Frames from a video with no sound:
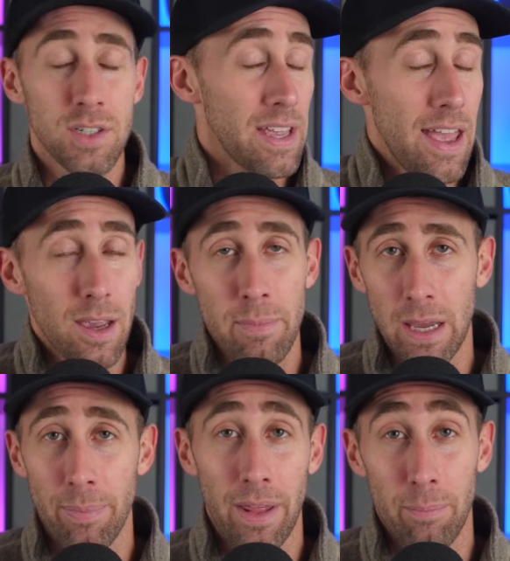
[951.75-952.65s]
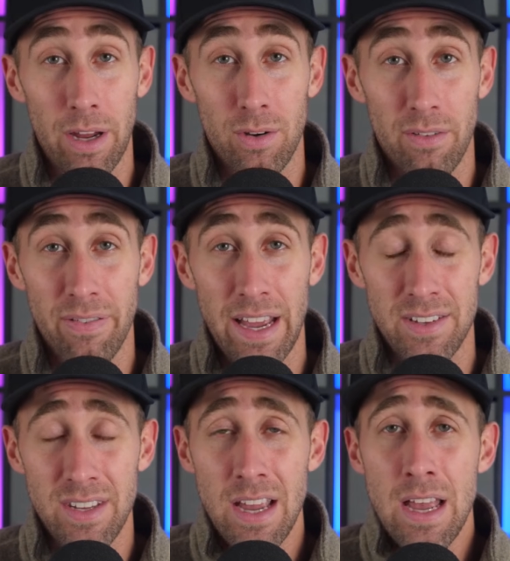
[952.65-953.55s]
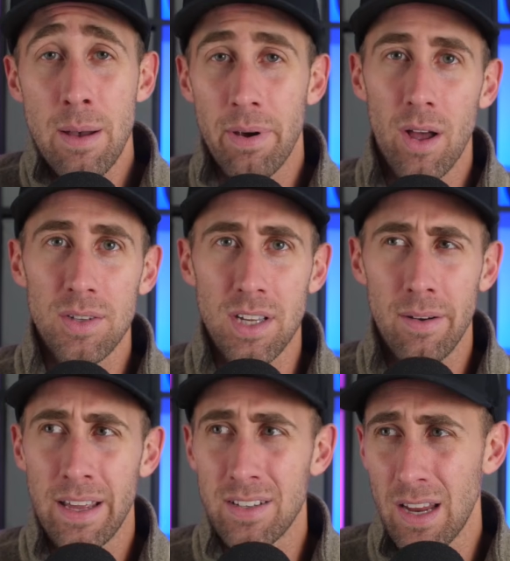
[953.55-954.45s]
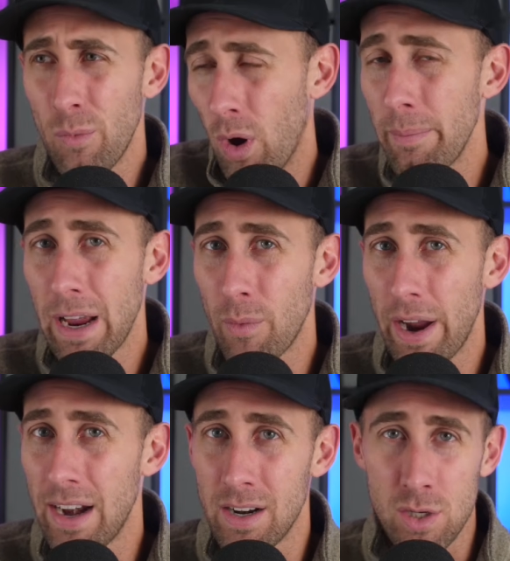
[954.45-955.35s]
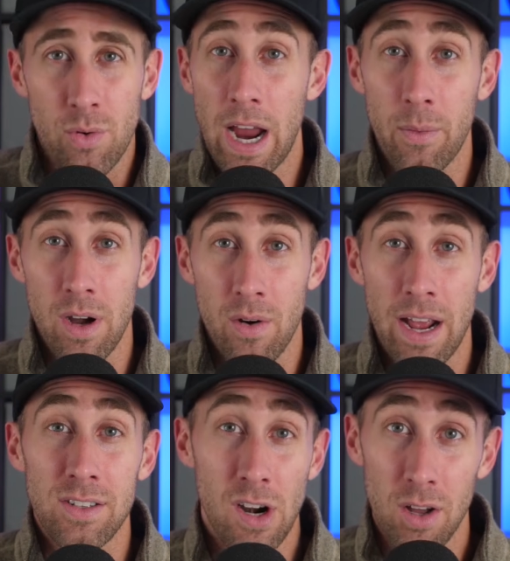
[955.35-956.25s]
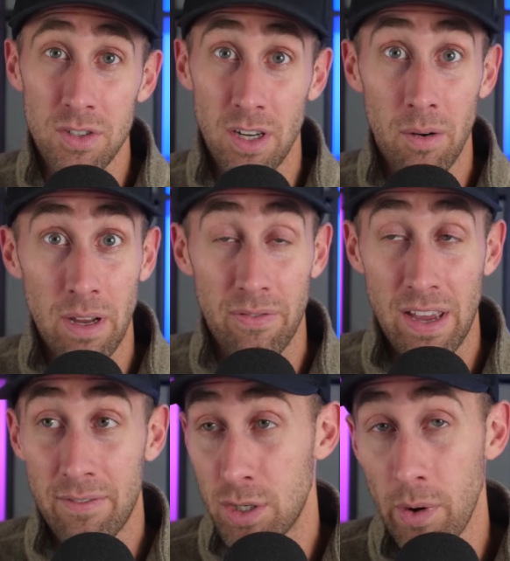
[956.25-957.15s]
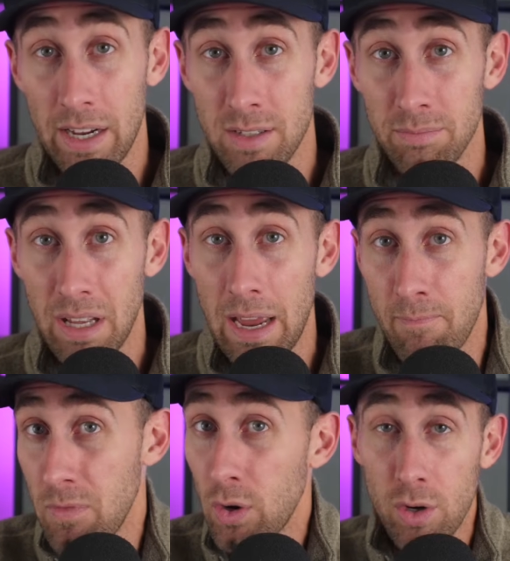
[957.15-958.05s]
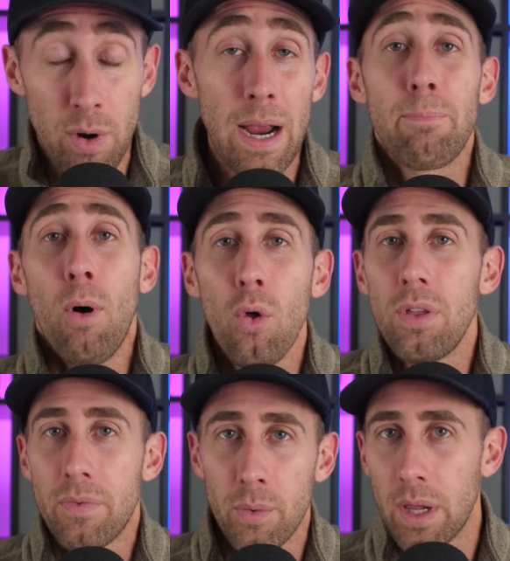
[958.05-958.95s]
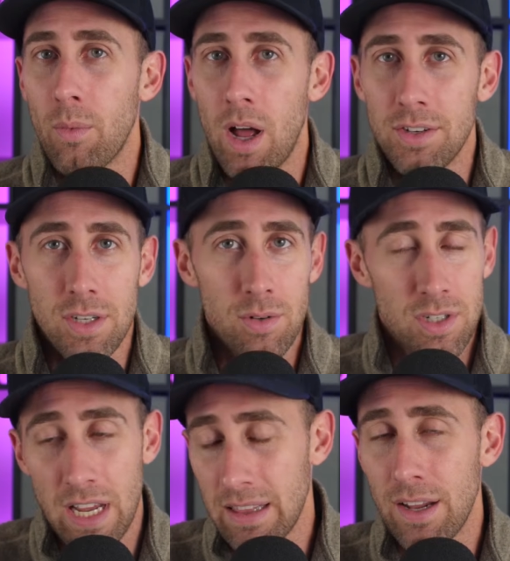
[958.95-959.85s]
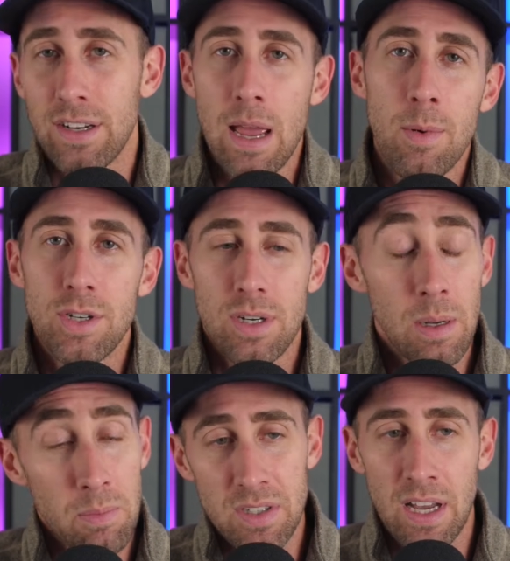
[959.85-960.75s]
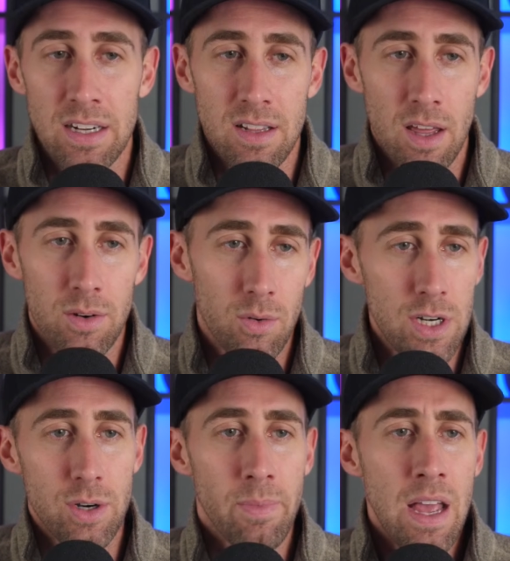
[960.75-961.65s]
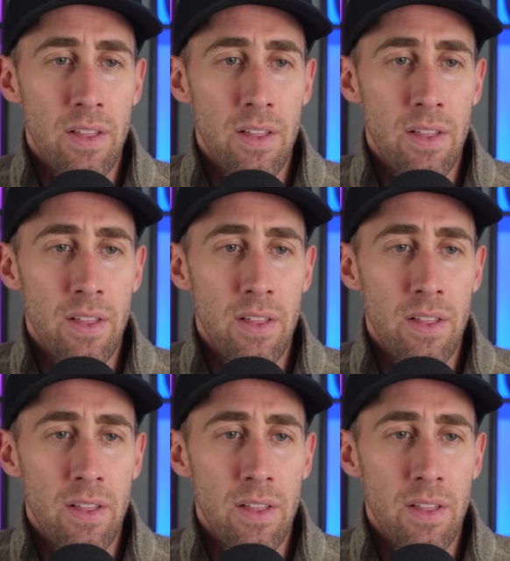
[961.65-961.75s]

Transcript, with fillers: So yeah, you can ping a player in the face, but also you have to say one mana away to just crack one of your eggs. And also, if you have two eggs in play, you can crack both if you really want to. Just take that damage and you know, assign it to the other creature.